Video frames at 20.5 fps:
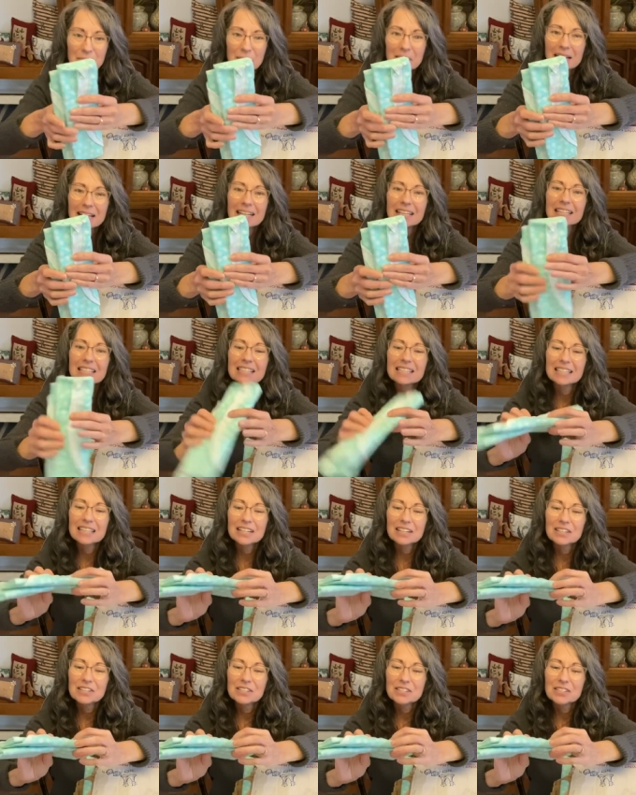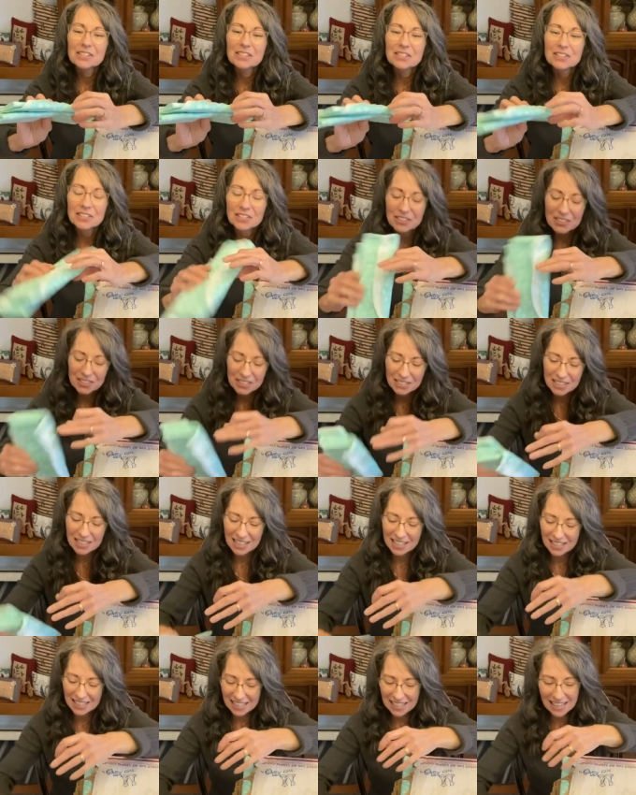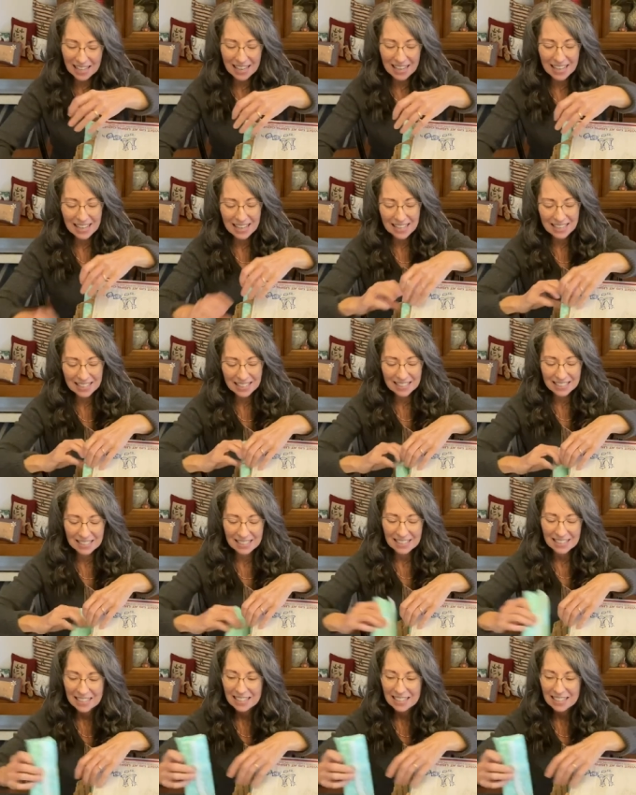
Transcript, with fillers: blankets that are serged on the end.